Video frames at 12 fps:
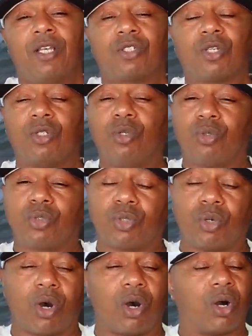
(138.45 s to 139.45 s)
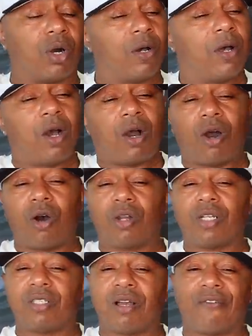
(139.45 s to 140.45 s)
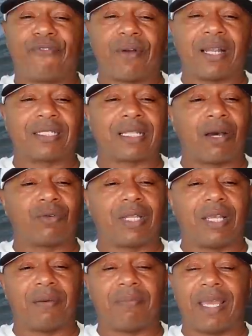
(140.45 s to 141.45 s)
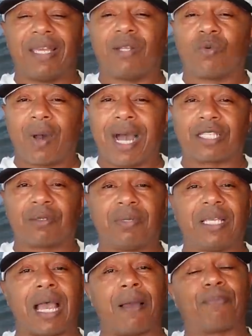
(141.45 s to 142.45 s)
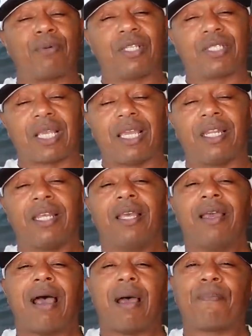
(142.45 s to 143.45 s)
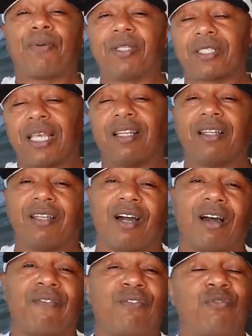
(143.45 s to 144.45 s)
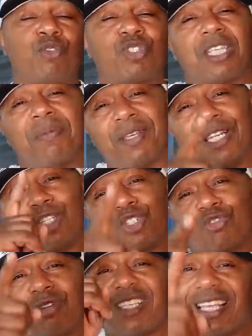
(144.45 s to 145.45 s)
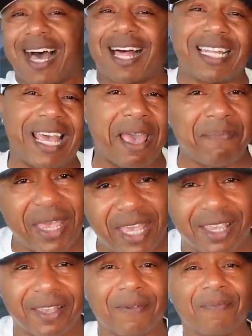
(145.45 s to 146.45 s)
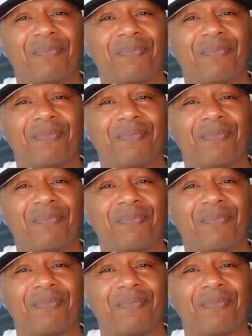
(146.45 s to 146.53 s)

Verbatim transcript: Salute to all all the young fellas out there, man, that watch me. I appreciate it. I appreciate the love. If you see me in the streets, holler at me.